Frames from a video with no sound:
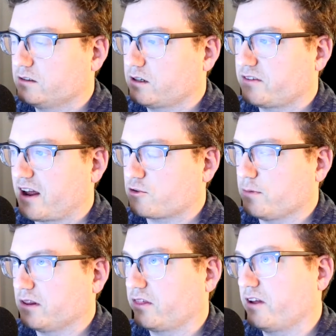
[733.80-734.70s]

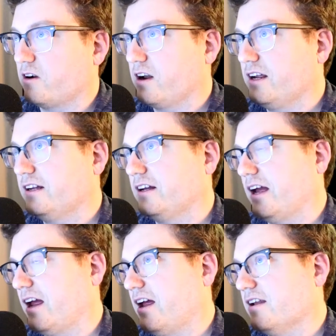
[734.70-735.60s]
attachment theory
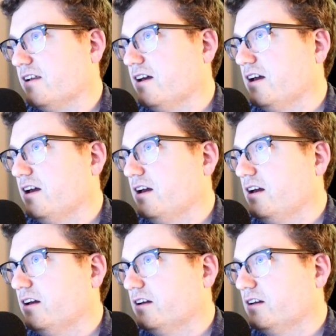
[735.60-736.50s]
and
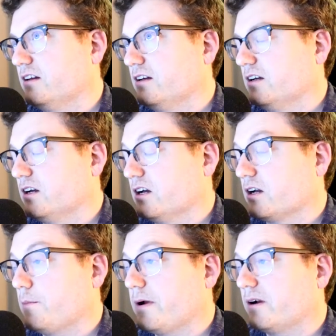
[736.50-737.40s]

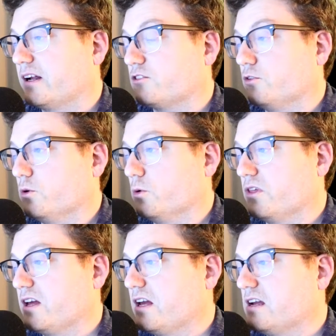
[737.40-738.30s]
comparing it to
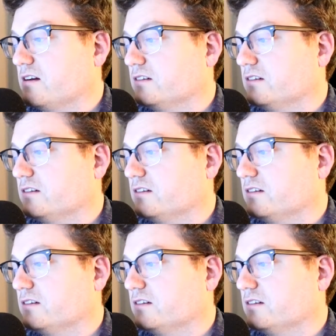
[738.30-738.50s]
the